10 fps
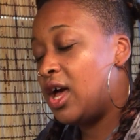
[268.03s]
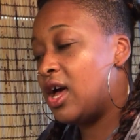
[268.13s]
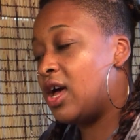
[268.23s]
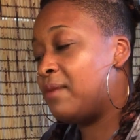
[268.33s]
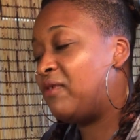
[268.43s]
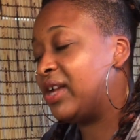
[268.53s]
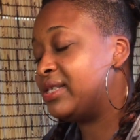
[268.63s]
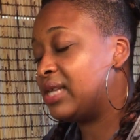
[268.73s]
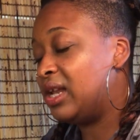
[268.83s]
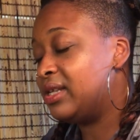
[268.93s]
Um,
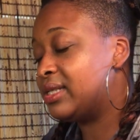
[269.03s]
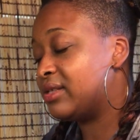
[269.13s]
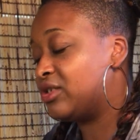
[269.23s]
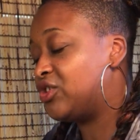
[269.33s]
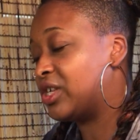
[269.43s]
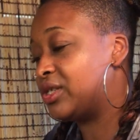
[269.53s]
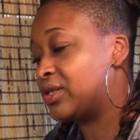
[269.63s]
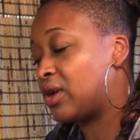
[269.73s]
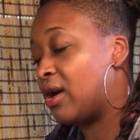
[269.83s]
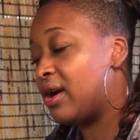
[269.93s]
find solace. That's a
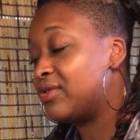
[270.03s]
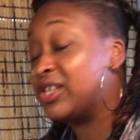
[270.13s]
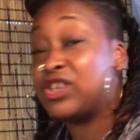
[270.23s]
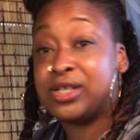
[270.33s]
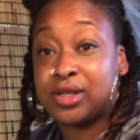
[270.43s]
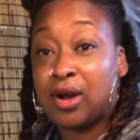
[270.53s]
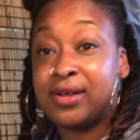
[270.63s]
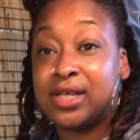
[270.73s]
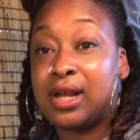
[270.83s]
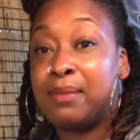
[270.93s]
justice card. The justice
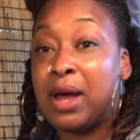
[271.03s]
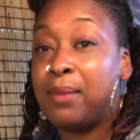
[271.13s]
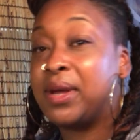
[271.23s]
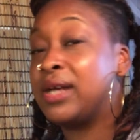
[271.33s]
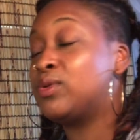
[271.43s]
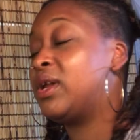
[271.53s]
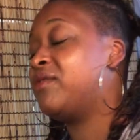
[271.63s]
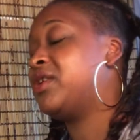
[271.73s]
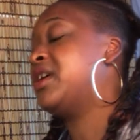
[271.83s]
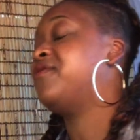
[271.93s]
card did come out because
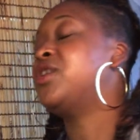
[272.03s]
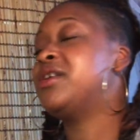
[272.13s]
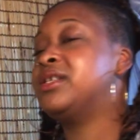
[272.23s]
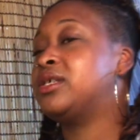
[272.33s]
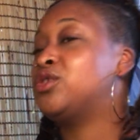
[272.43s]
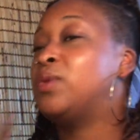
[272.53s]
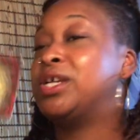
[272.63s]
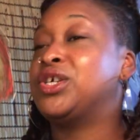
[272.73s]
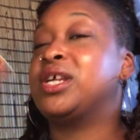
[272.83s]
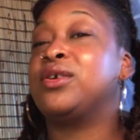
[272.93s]
whatever, if you're in a
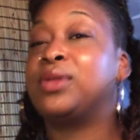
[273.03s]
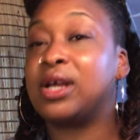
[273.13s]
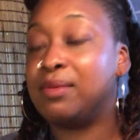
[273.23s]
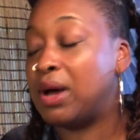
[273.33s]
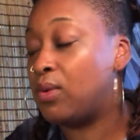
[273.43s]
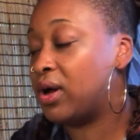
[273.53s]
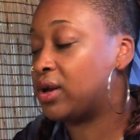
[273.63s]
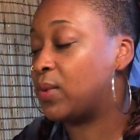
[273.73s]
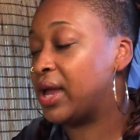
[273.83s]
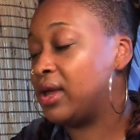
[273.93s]
situation and you're thinking about
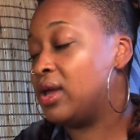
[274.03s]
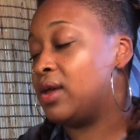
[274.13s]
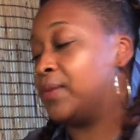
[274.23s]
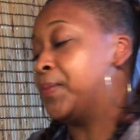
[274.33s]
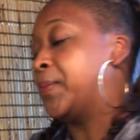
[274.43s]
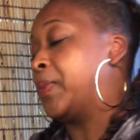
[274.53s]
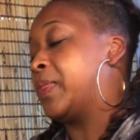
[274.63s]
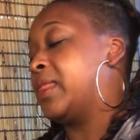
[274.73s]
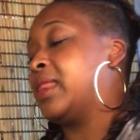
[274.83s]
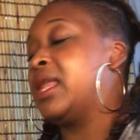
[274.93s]
walking away,
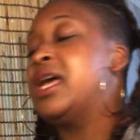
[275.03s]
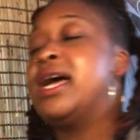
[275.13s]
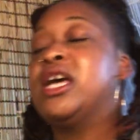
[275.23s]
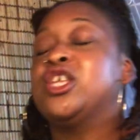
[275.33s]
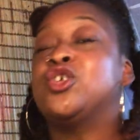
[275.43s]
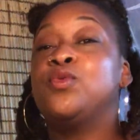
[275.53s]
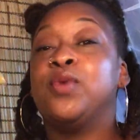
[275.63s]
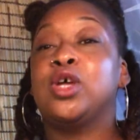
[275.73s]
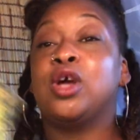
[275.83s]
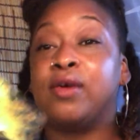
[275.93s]

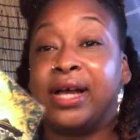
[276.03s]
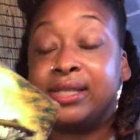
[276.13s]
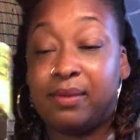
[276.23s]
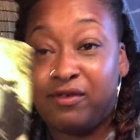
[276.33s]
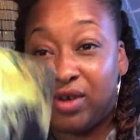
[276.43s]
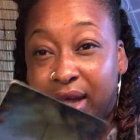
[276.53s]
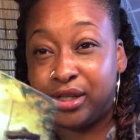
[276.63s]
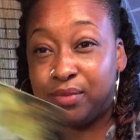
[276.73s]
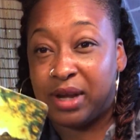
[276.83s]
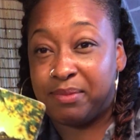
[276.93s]
you okay some of you
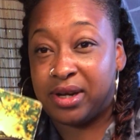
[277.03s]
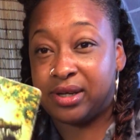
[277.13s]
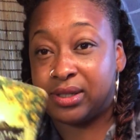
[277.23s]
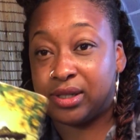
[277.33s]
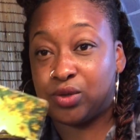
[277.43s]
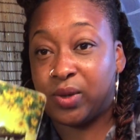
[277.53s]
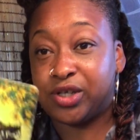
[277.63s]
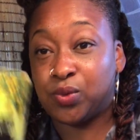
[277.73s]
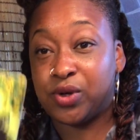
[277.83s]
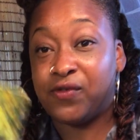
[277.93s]
guys you might have been in a
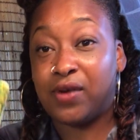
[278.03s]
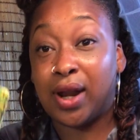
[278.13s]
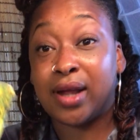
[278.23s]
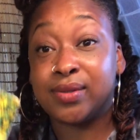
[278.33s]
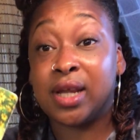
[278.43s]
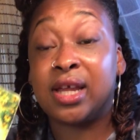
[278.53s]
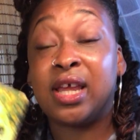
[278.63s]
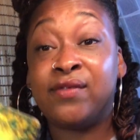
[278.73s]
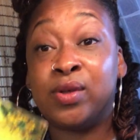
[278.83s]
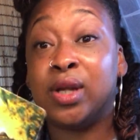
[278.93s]
situation when you felt like it was going to
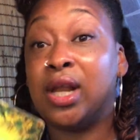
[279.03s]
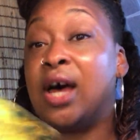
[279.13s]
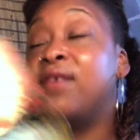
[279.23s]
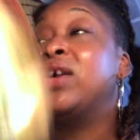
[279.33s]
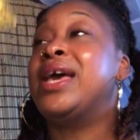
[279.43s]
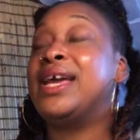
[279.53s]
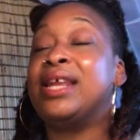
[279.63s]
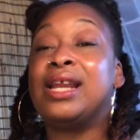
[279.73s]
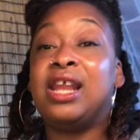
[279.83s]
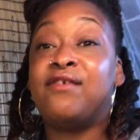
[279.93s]
give you the love
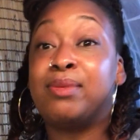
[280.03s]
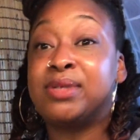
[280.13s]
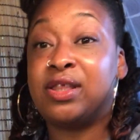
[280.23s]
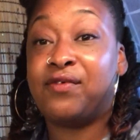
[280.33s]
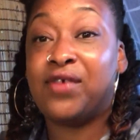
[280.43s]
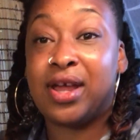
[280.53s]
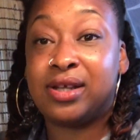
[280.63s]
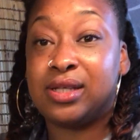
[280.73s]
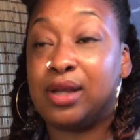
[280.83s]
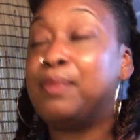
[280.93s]
it didn't live up to the
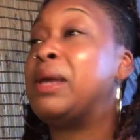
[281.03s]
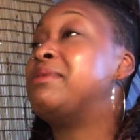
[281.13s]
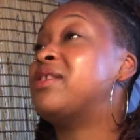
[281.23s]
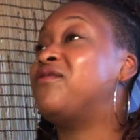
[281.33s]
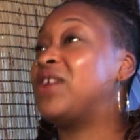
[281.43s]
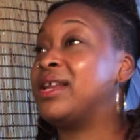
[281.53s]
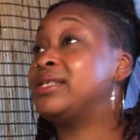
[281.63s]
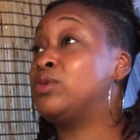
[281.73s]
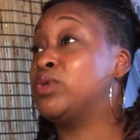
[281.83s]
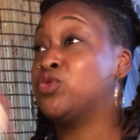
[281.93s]
fantasy maybe the
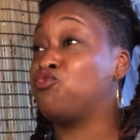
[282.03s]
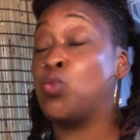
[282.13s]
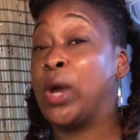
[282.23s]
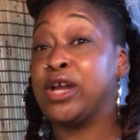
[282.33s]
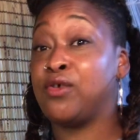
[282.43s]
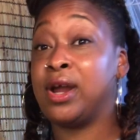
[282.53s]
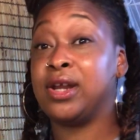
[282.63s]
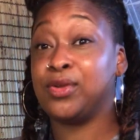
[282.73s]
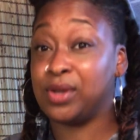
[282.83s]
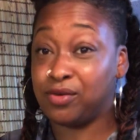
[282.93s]
fantasy was way
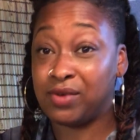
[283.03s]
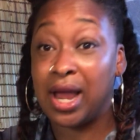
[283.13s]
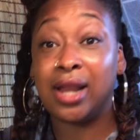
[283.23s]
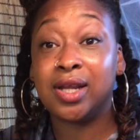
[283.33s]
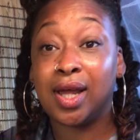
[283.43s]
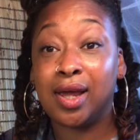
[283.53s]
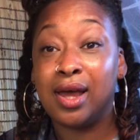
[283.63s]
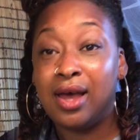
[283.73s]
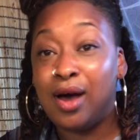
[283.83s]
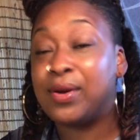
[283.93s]
grander than the
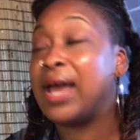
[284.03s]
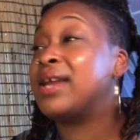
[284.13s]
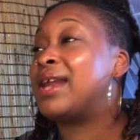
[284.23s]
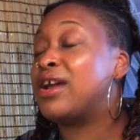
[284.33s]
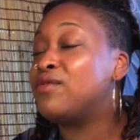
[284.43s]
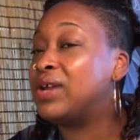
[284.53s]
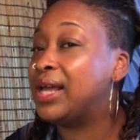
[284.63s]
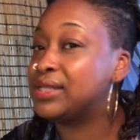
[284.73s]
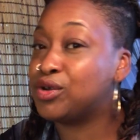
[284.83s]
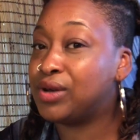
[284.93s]
reality okay and now you're
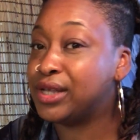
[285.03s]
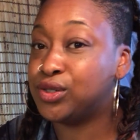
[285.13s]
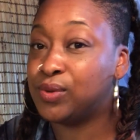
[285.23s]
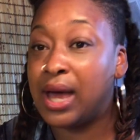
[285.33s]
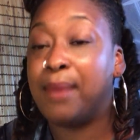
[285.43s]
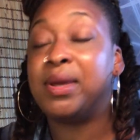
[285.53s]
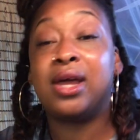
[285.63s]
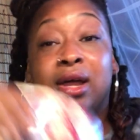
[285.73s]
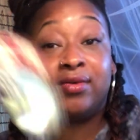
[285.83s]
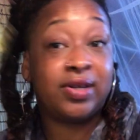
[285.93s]
realizing you're not too
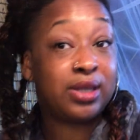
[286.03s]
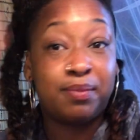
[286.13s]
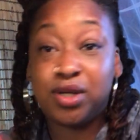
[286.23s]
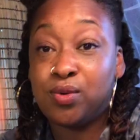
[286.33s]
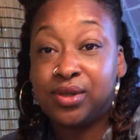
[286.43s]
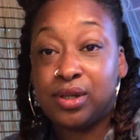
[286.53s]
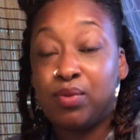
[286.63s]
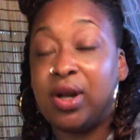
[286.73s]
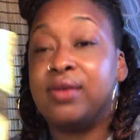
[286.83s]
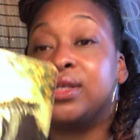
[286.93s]
happy this could be you or
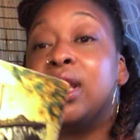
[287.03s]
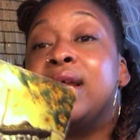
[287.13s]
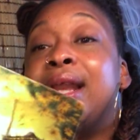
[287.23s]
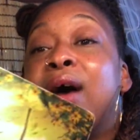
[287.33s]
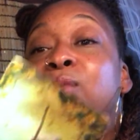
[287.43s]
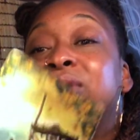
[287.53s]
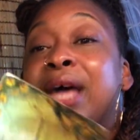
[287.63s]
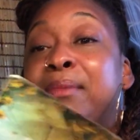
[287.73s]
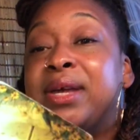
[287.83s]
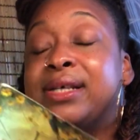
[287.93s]
someone else now with
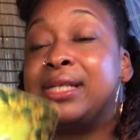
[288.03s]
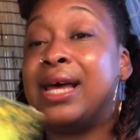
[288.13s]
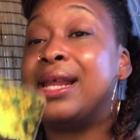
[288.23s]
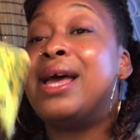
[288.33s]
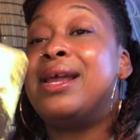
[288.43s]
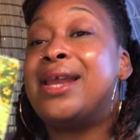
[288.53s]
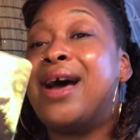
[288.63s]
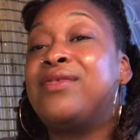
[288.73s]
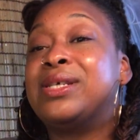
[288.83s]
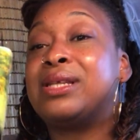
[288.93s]
that being said
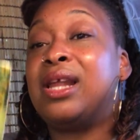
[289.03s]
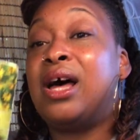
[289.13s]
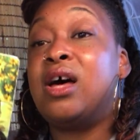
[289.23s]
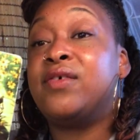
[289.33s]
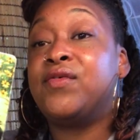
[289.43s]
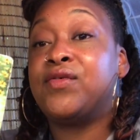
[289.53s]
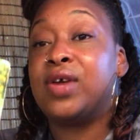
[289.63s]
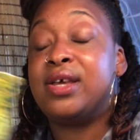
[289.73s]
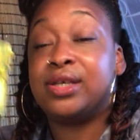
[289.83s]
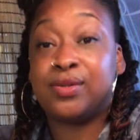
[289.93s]
now this love
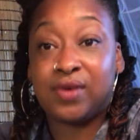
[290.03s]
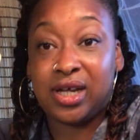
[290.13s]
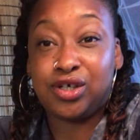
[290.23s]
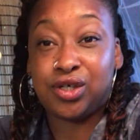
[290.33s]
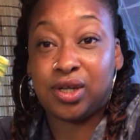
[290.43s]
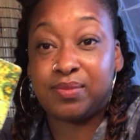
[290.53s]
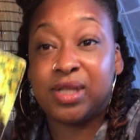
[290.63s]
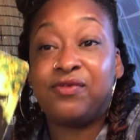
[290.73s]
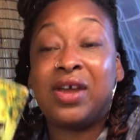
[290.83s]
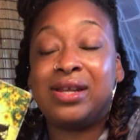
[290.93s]
this relationship
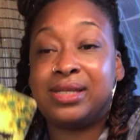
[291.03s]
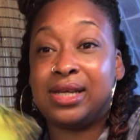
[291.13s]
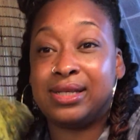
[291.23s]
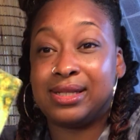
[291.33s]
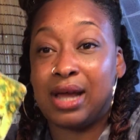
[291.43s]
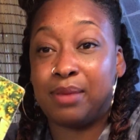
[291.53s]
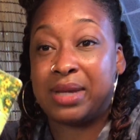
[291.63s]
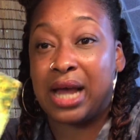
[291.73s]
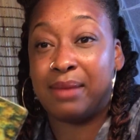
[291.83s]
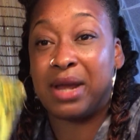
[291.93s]
this fantasy is now
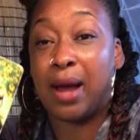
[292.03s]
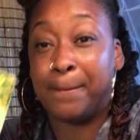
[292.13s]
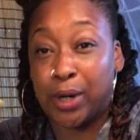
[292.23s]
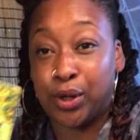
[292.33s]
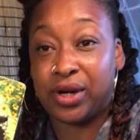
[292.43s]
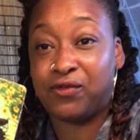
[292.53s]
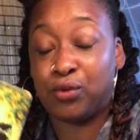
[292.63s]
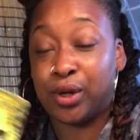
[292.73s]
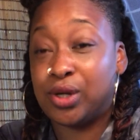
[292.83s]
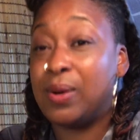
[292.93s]
becoming a burden
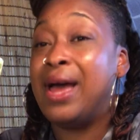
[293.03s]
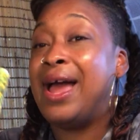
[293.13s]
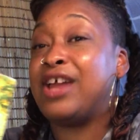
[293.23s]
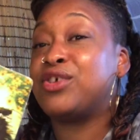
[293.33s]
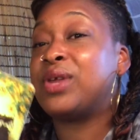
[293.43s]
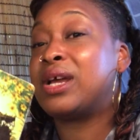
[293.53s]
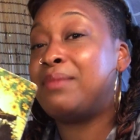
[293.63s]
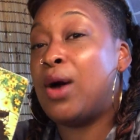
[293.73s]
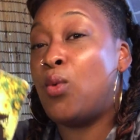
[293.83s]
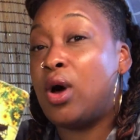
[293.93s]
for you and you're thinking
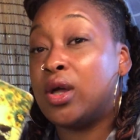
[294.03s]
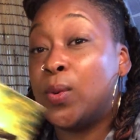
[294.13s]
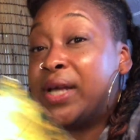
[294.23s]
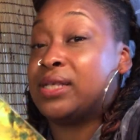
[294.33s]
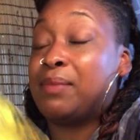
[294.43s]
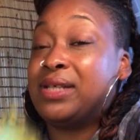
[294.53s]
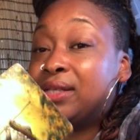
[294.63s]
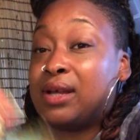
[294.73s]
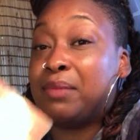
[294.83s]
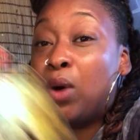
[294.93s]
about walking away
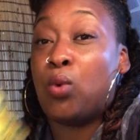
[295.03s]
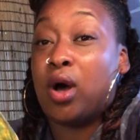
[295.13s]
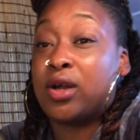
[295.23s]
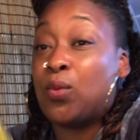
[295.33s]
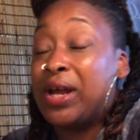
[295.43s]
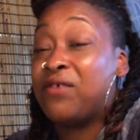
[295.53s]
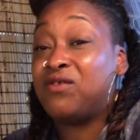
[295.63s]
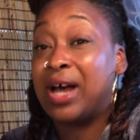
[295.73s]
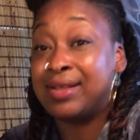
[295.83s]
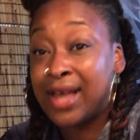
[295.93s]
somebody's thinking about walking away to
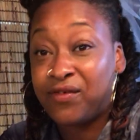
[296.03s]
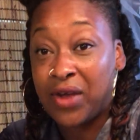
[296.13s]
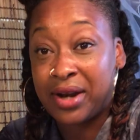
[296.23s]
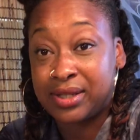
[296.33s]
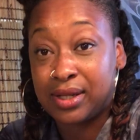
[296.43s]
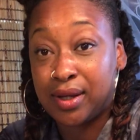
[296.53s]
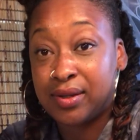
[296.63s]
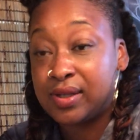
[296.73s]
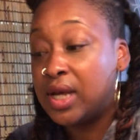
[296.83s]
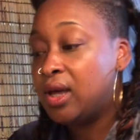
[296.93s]
find that fantasy
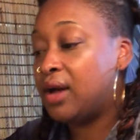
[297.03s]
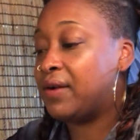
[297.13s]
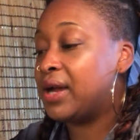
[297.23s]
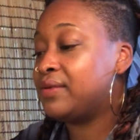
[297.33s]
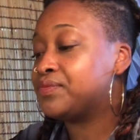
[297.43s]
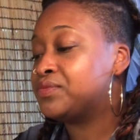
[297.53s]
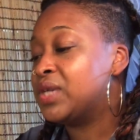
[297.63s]
all right